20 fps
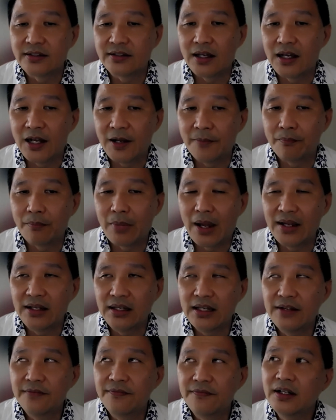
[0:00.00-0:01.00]
By
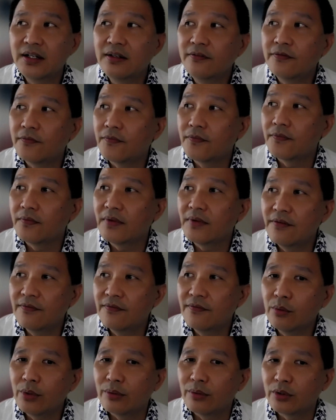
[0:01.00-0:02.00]
even
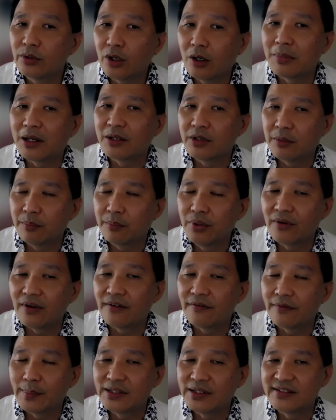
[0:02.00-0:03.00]
when we talk about the built
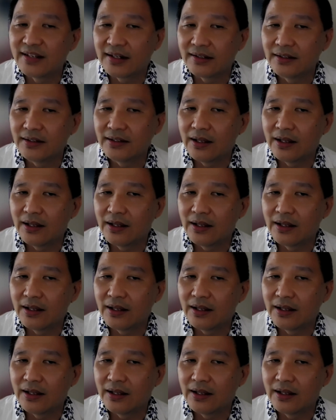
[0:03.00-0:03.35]
environment sector,